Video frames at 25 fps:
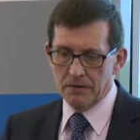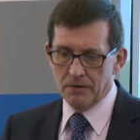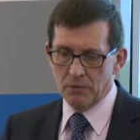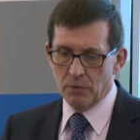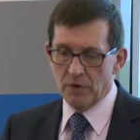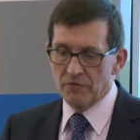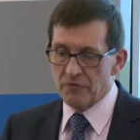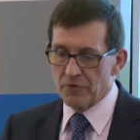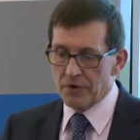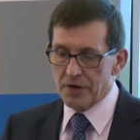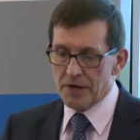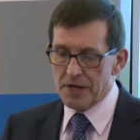
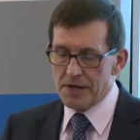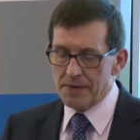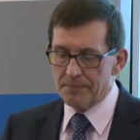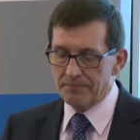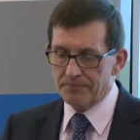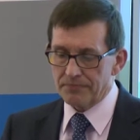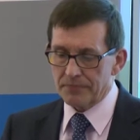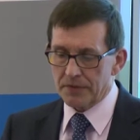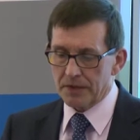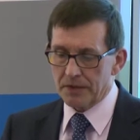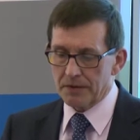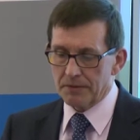We're very
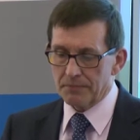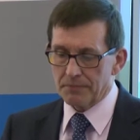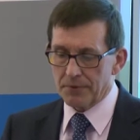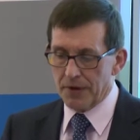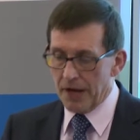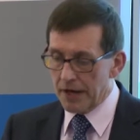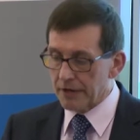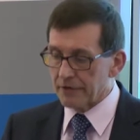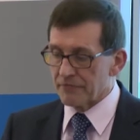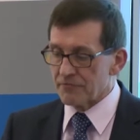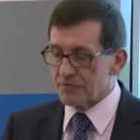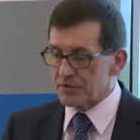
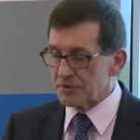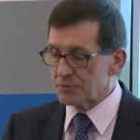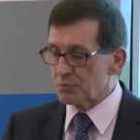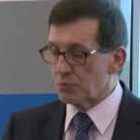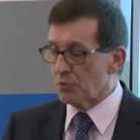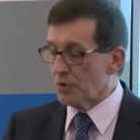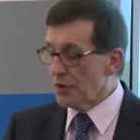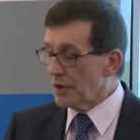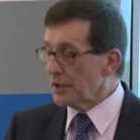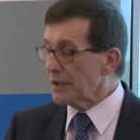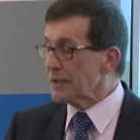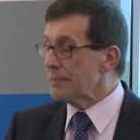proud of this
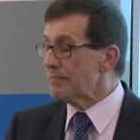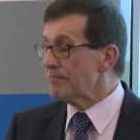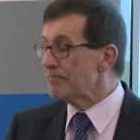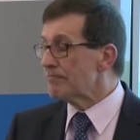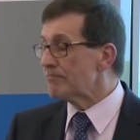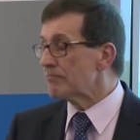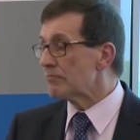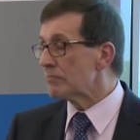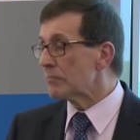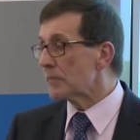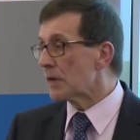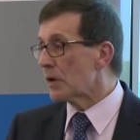work
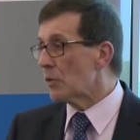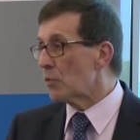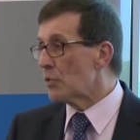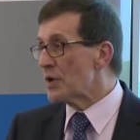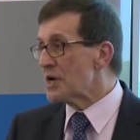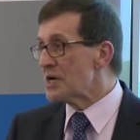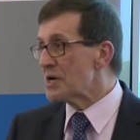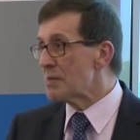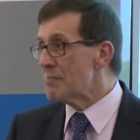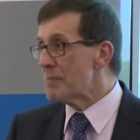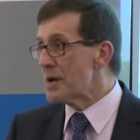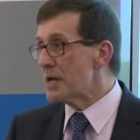we
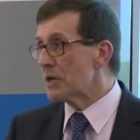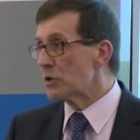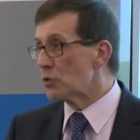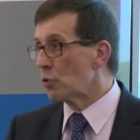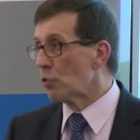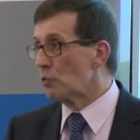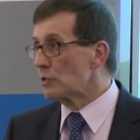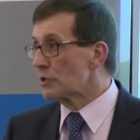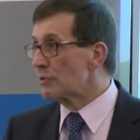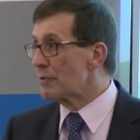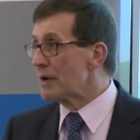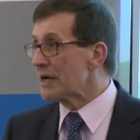commend
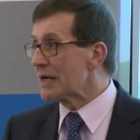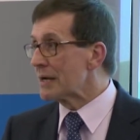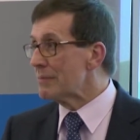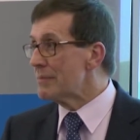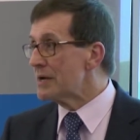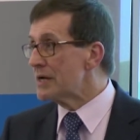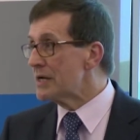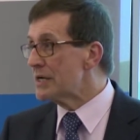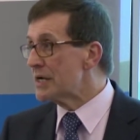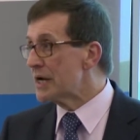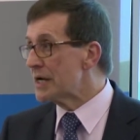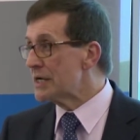all the
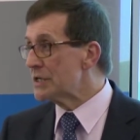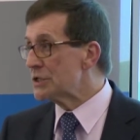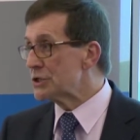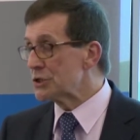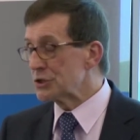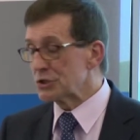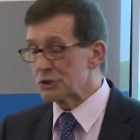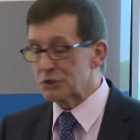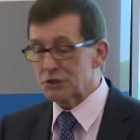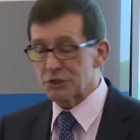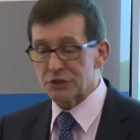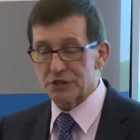
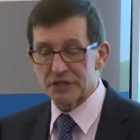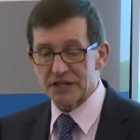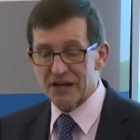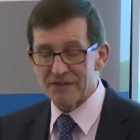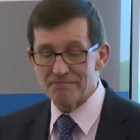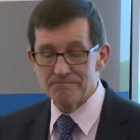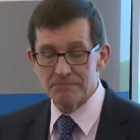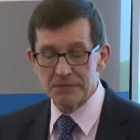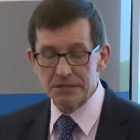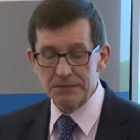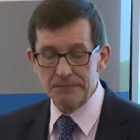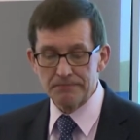recommendations to the
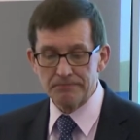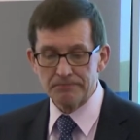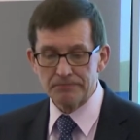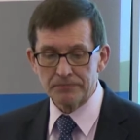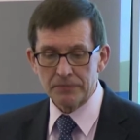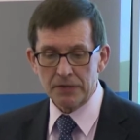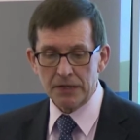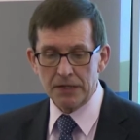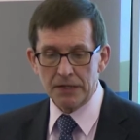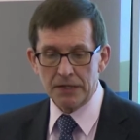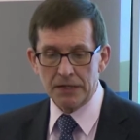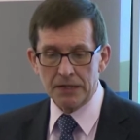government.
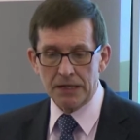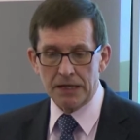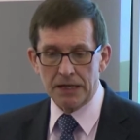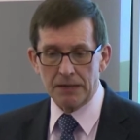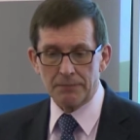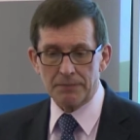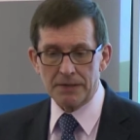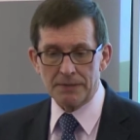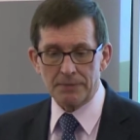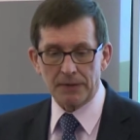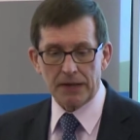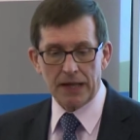Uh,
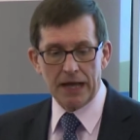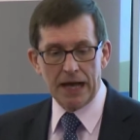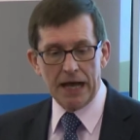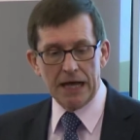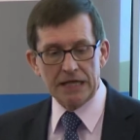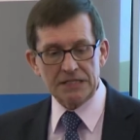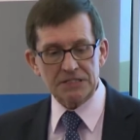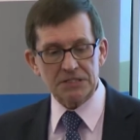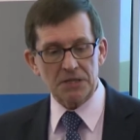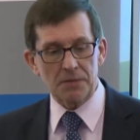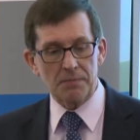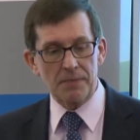people
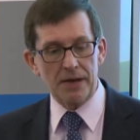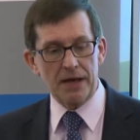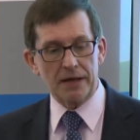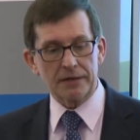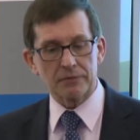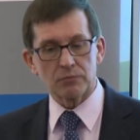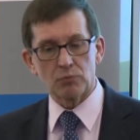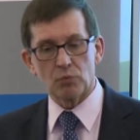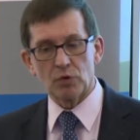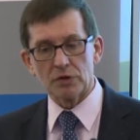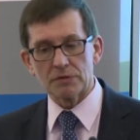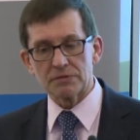ask
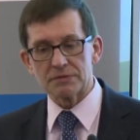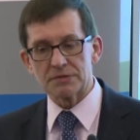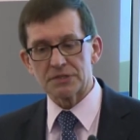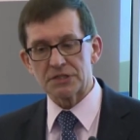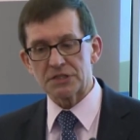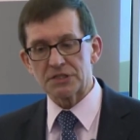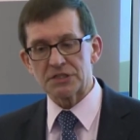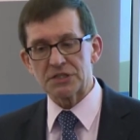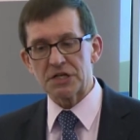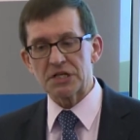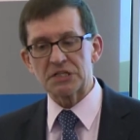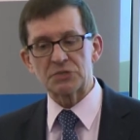about what
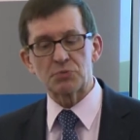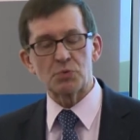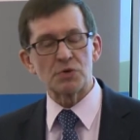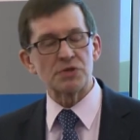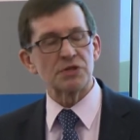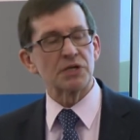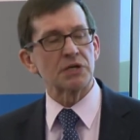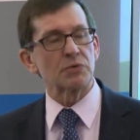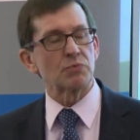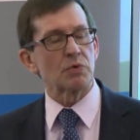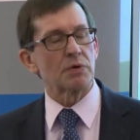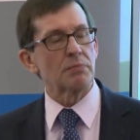success we
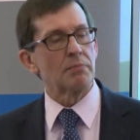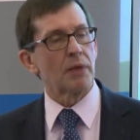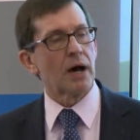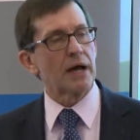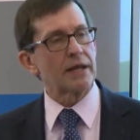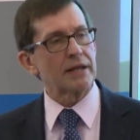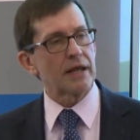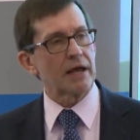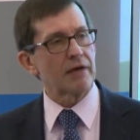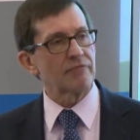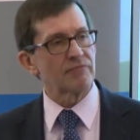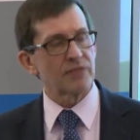think we
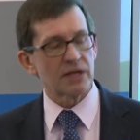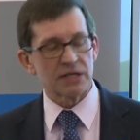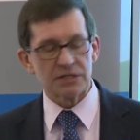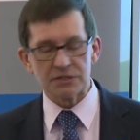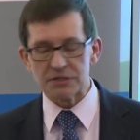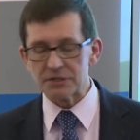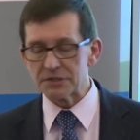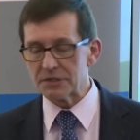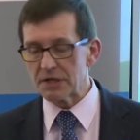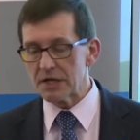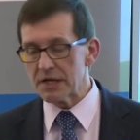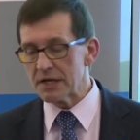might have, that is
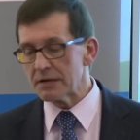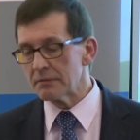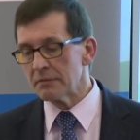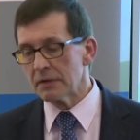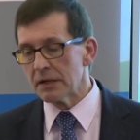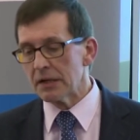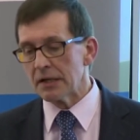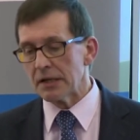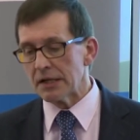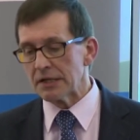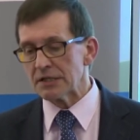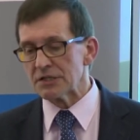to say,
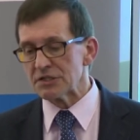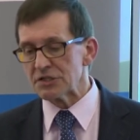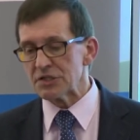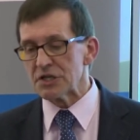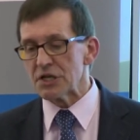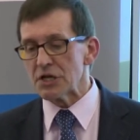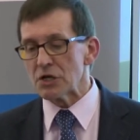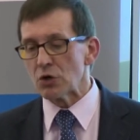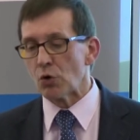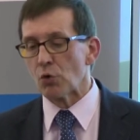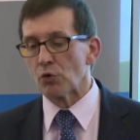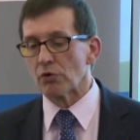in
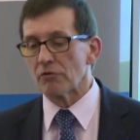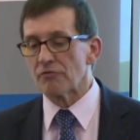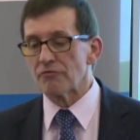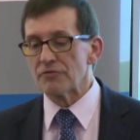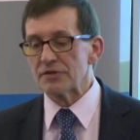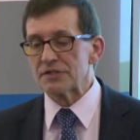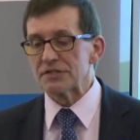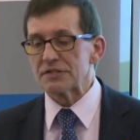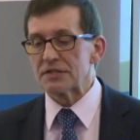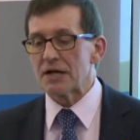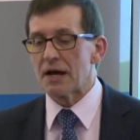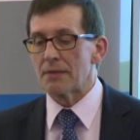seeing all of
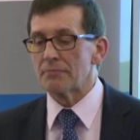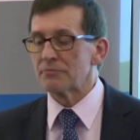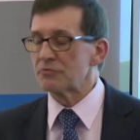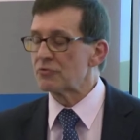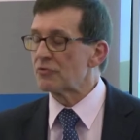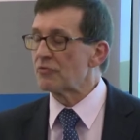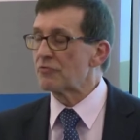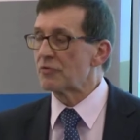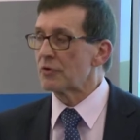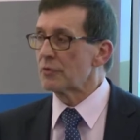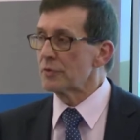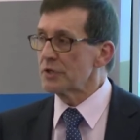this come
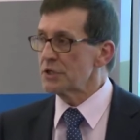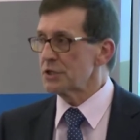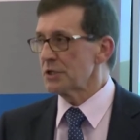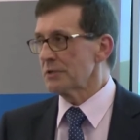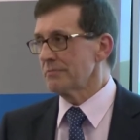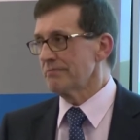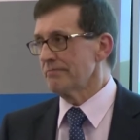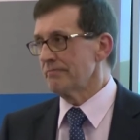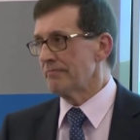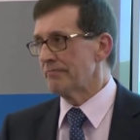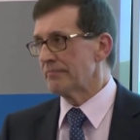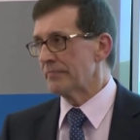to
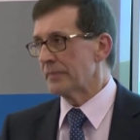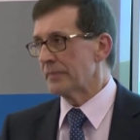fruition.